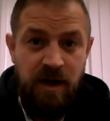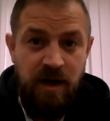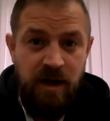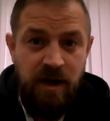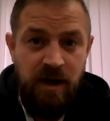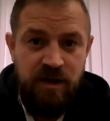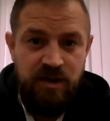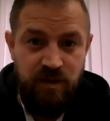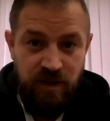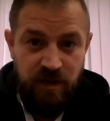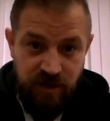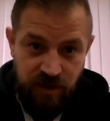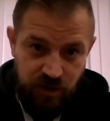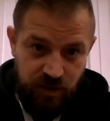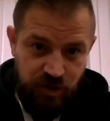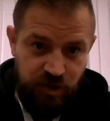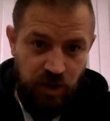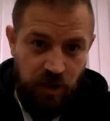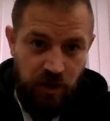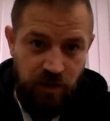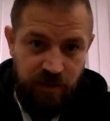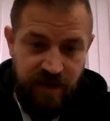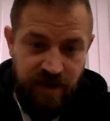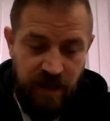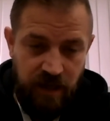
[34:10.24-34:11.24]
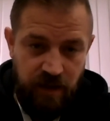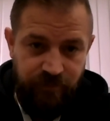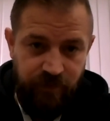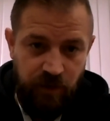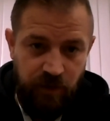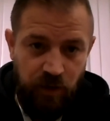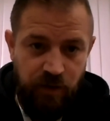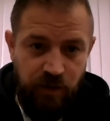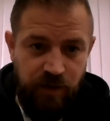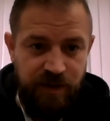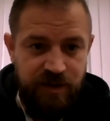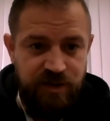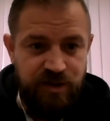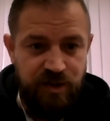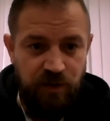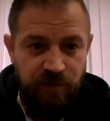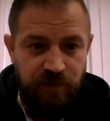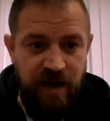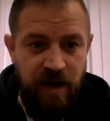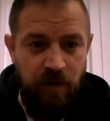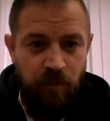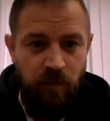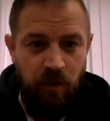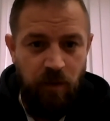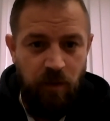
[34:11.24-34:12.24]
So Sian kind of alluded to
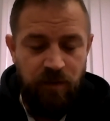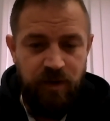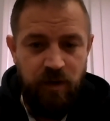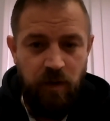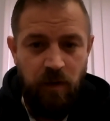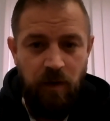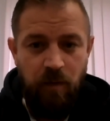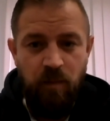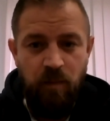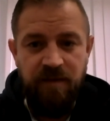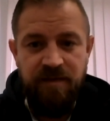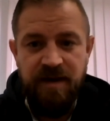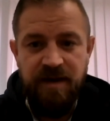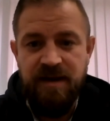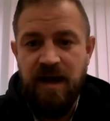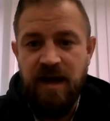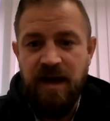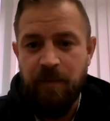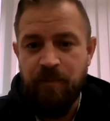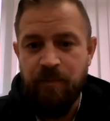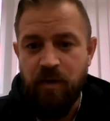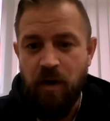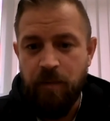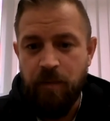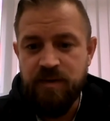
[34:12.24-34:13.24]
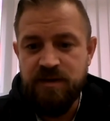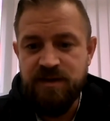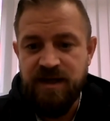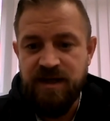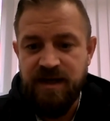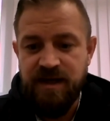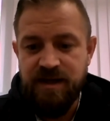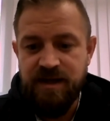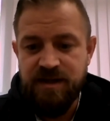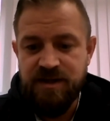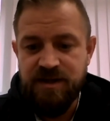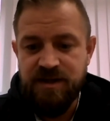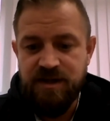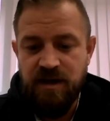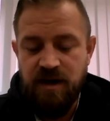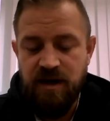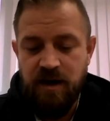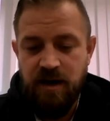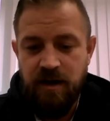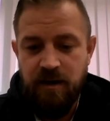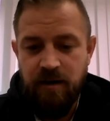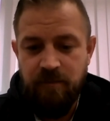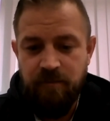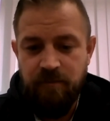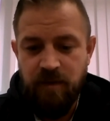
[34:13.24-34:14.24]
there, what we're doing within that property is
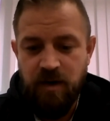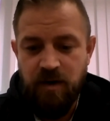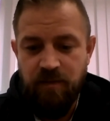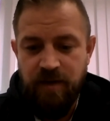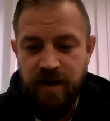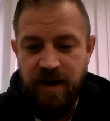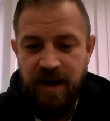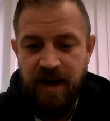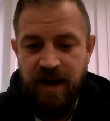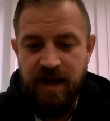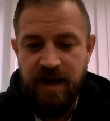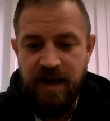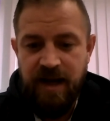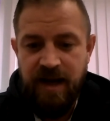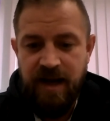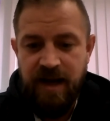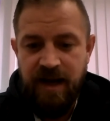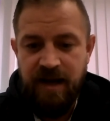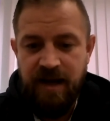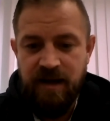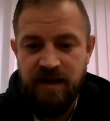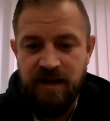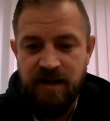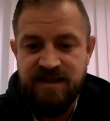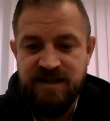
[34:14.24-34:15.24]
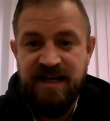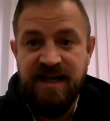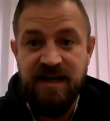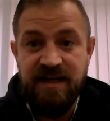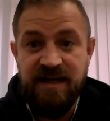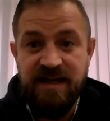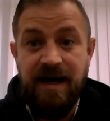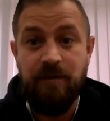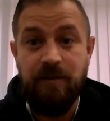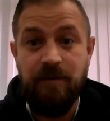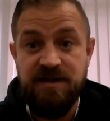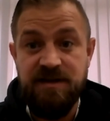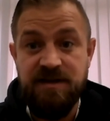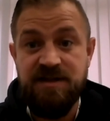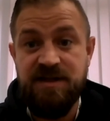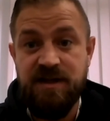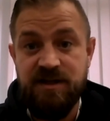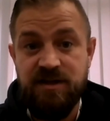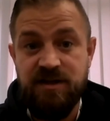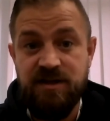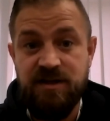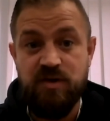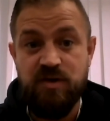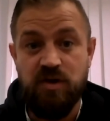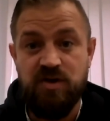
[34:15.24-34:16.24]
creating a tiered housing
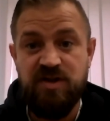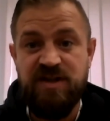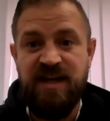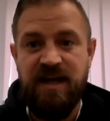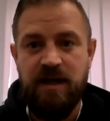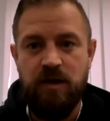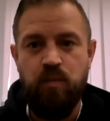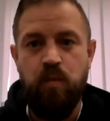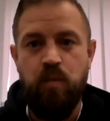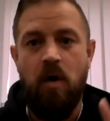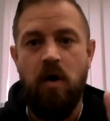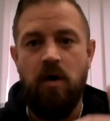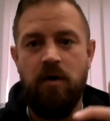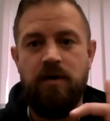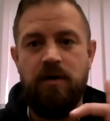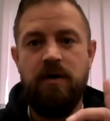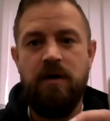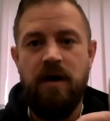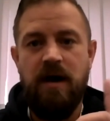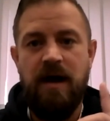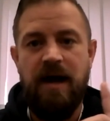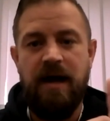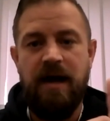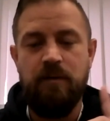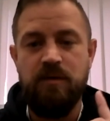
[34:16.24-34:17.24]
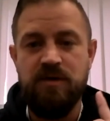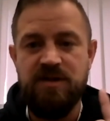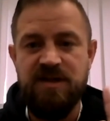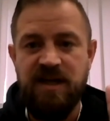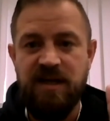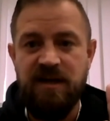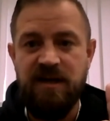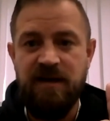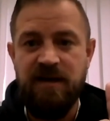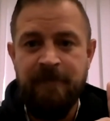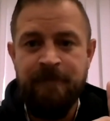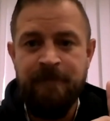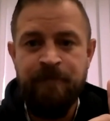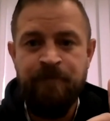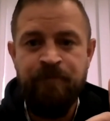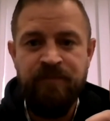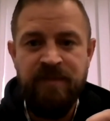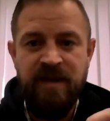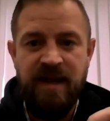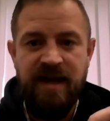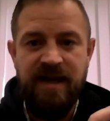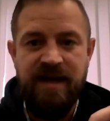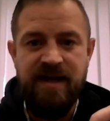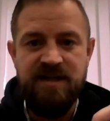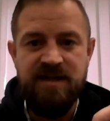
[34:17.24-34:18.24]
system. So tiered 1 housing
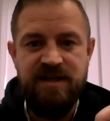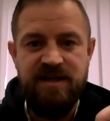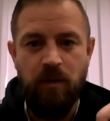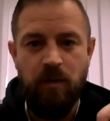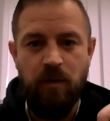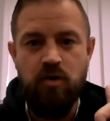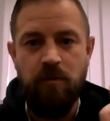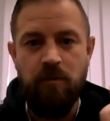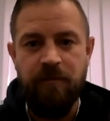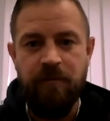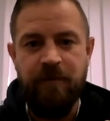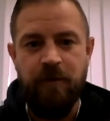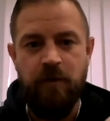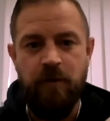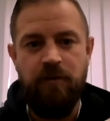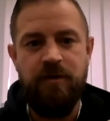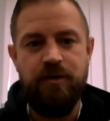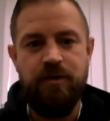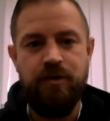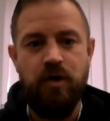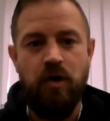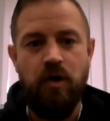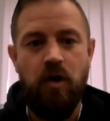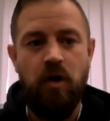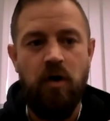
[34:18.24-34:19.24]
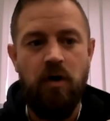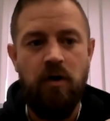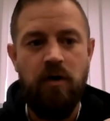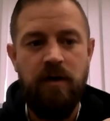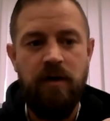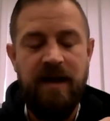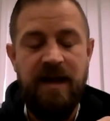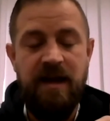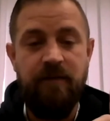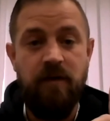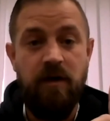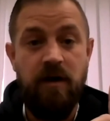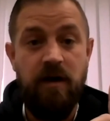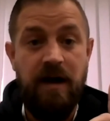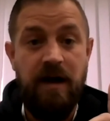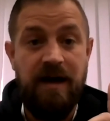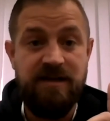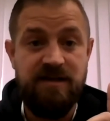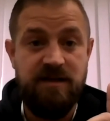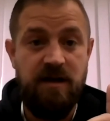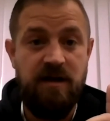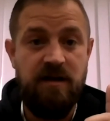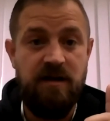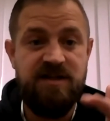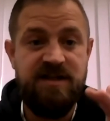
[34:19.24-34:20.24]
is they'll come through the door either
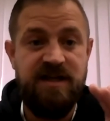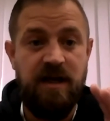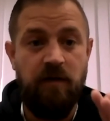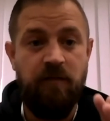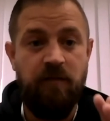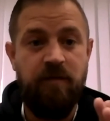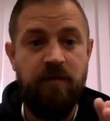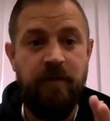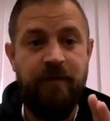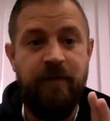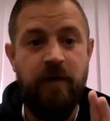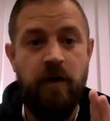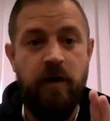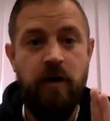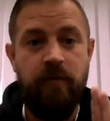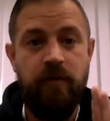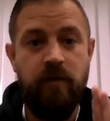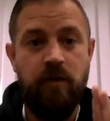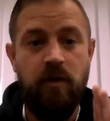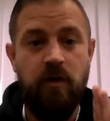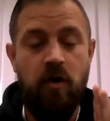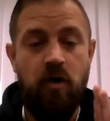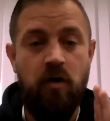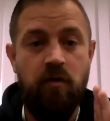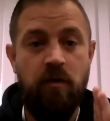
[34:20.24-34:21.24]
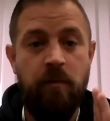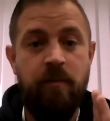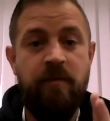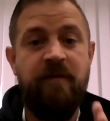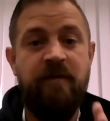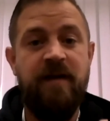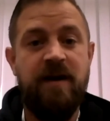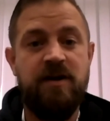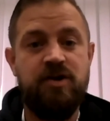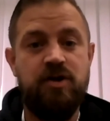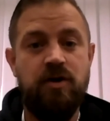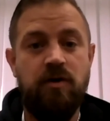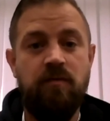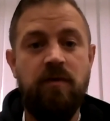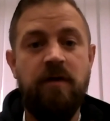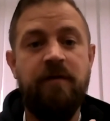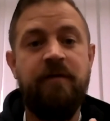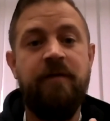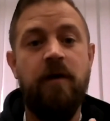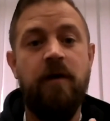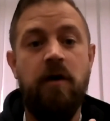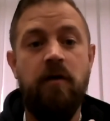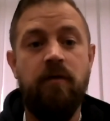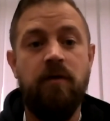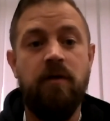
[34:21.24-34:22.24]
as a self-referral or a professional
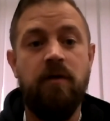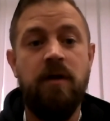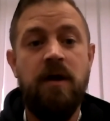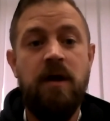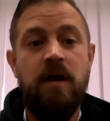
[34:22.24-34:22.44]
referral,